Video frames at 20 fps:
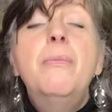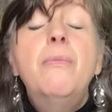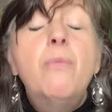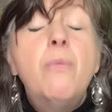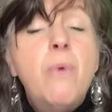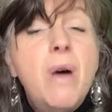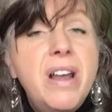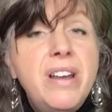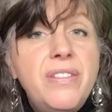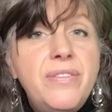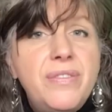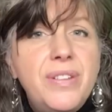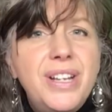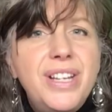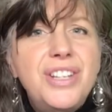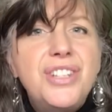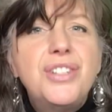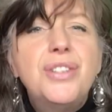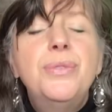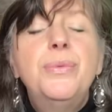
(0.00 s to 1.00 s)
one of
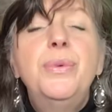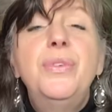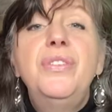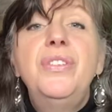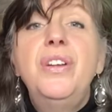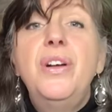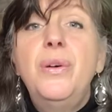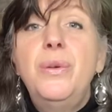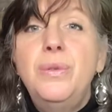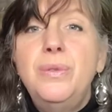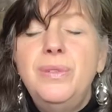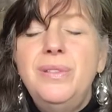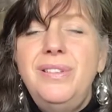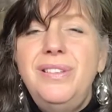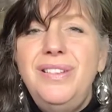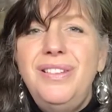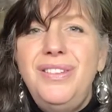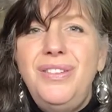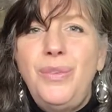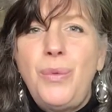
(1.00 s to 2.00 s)
which was an old
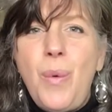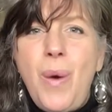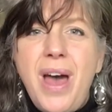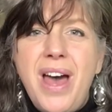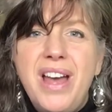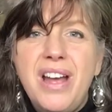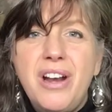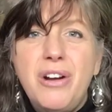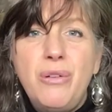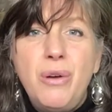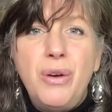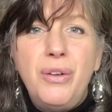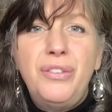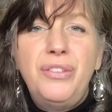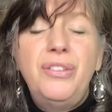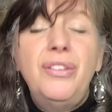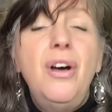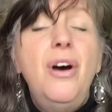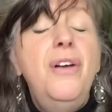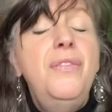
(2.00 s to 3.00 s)
square
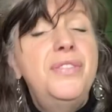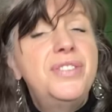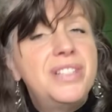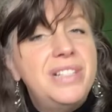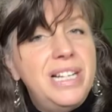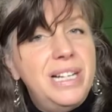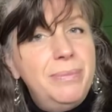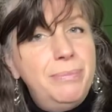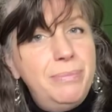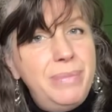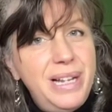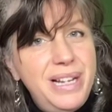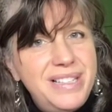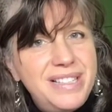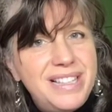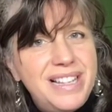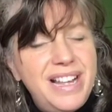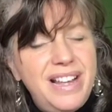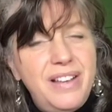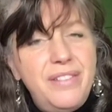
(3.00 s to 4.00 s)
cross, obviously
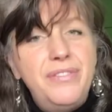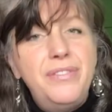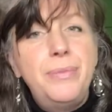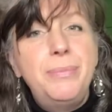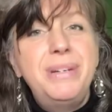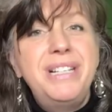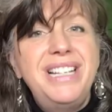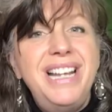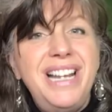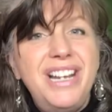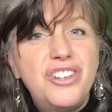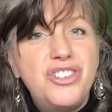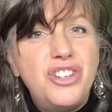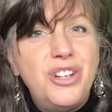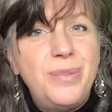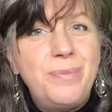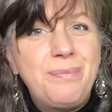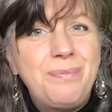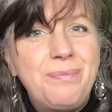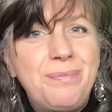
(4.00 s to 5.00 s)
placed there for protection.
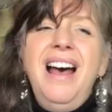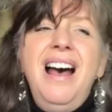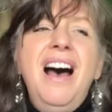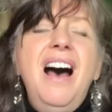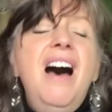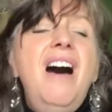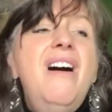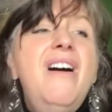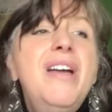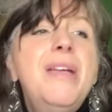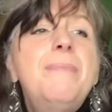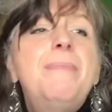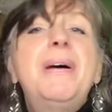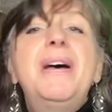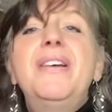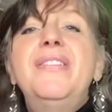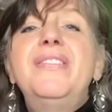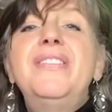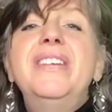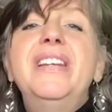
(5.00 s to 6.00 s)
I
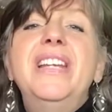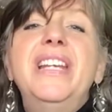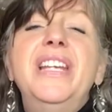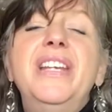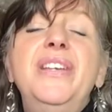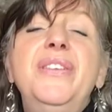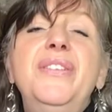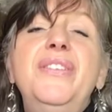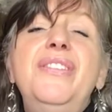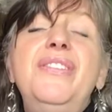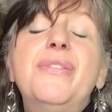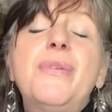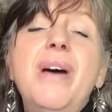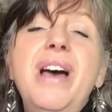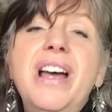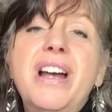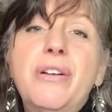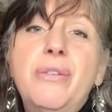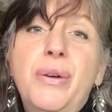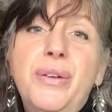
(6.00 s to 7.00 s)
personally use
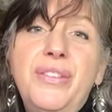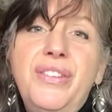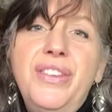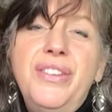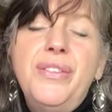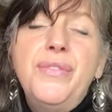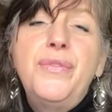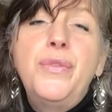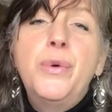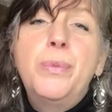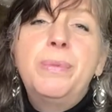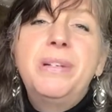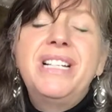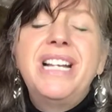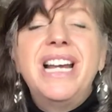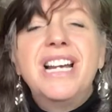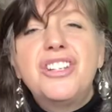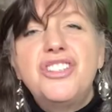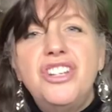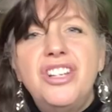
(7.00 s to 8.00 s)
square crosses for
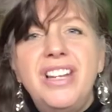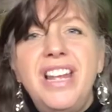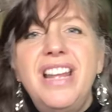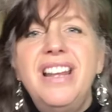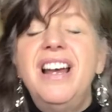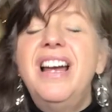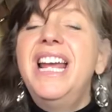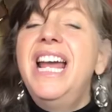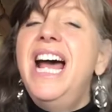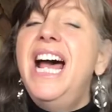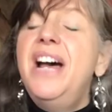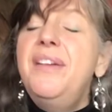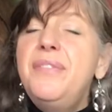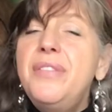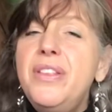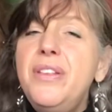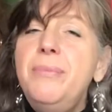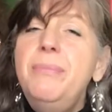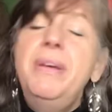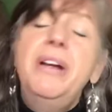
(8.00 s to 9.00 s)
protection, and I have
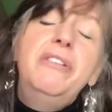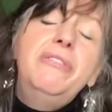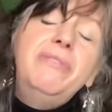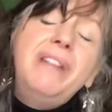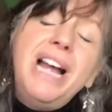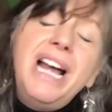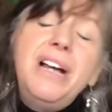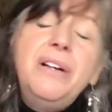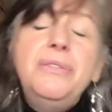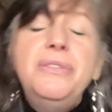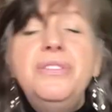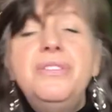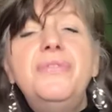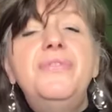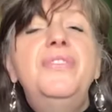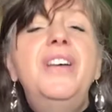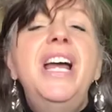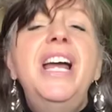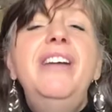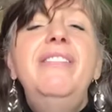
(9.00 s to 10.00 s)
them around
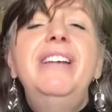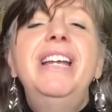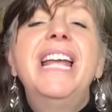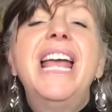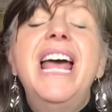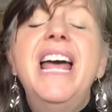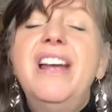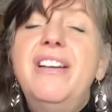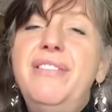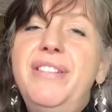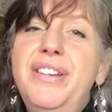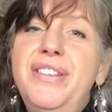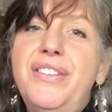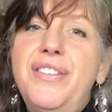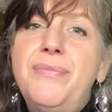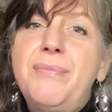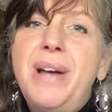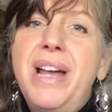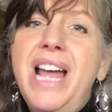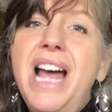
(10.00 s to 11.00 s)
varying areas
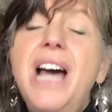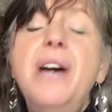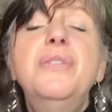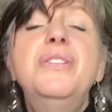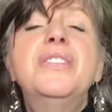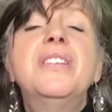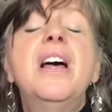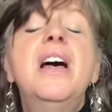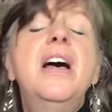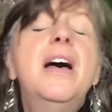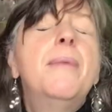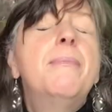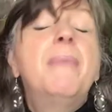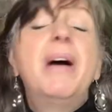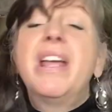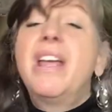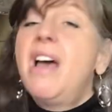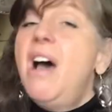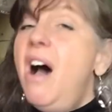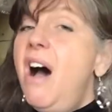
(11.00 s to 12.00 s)
of my house,
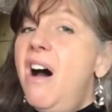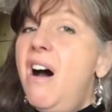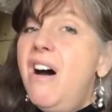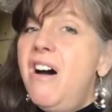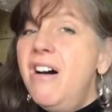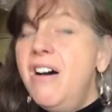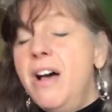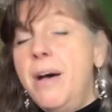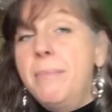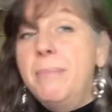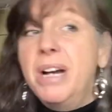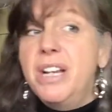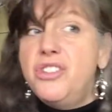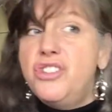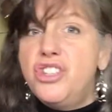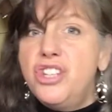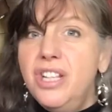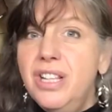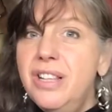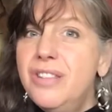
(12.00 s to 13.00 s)
my car, my
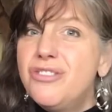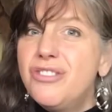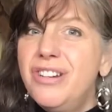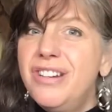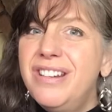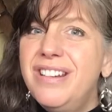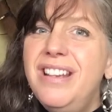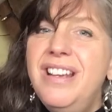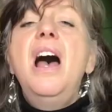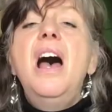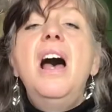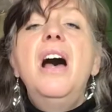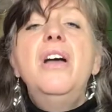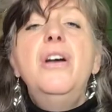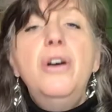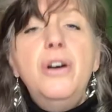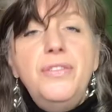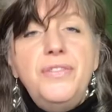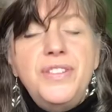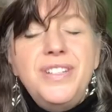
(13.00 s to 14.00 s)
children. I
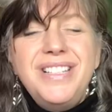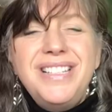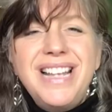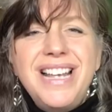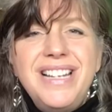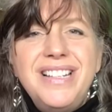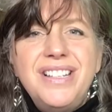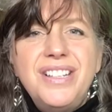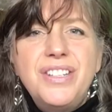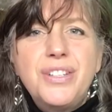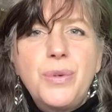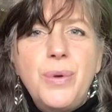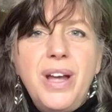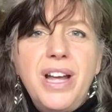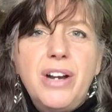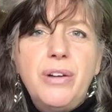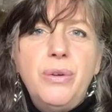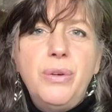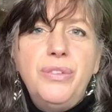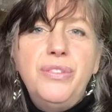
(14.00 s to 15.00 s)
often send a square
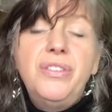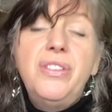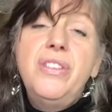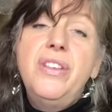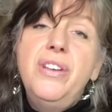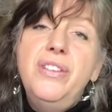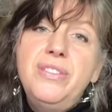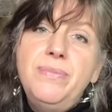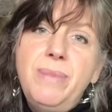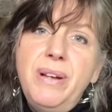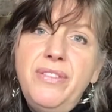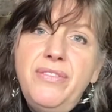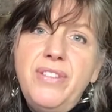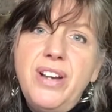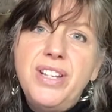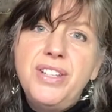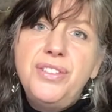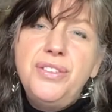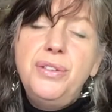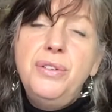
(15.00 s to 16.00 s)
cross to those of my
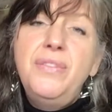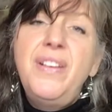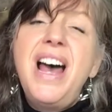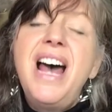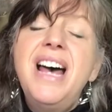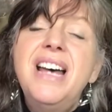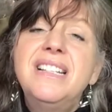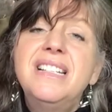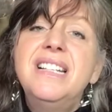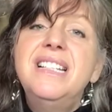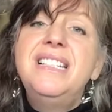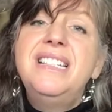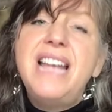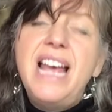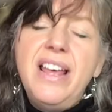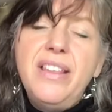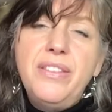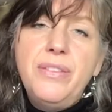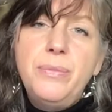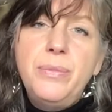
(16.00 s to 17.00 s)
friends who've had a
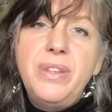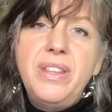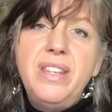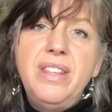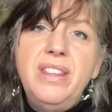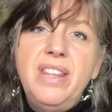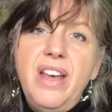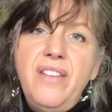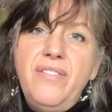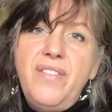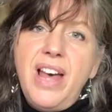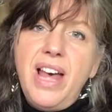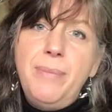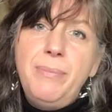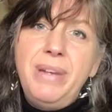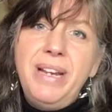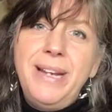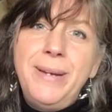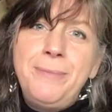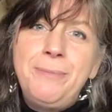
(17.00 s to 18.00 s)
death within their
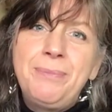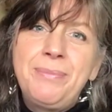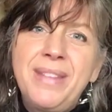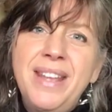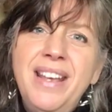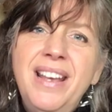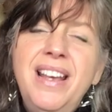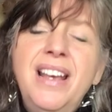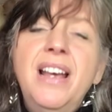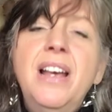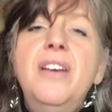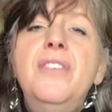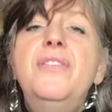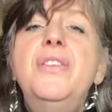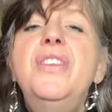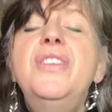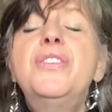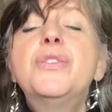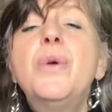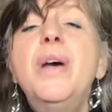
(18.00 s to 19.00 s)
family. For
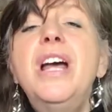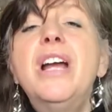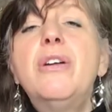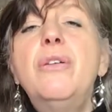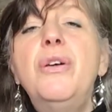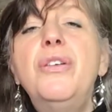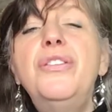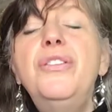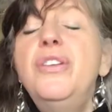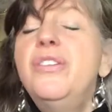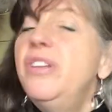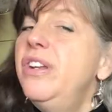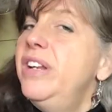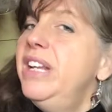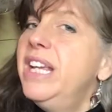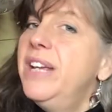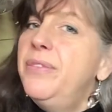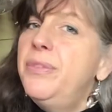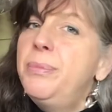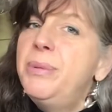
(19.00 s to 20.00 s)
the square cross not only
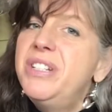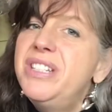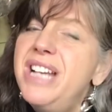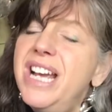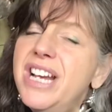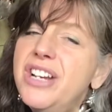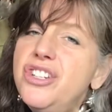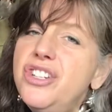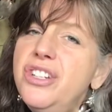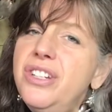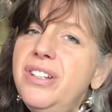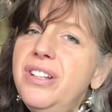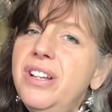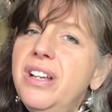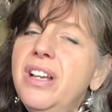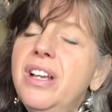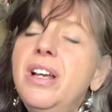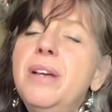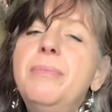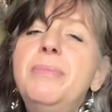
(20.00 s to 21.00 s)
gives protection,
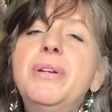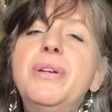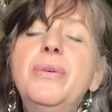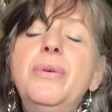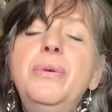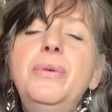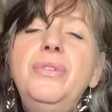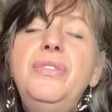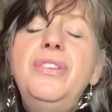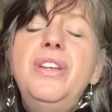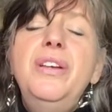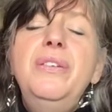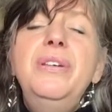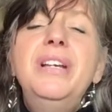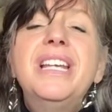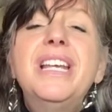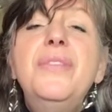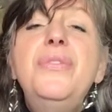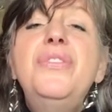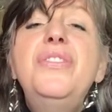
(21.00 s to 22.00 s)
but also
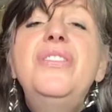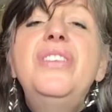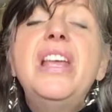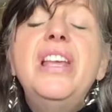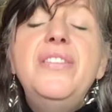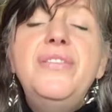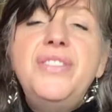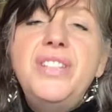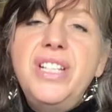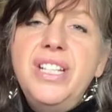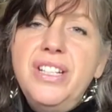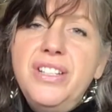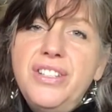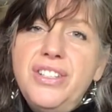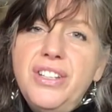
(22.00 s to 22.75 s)
gives safety and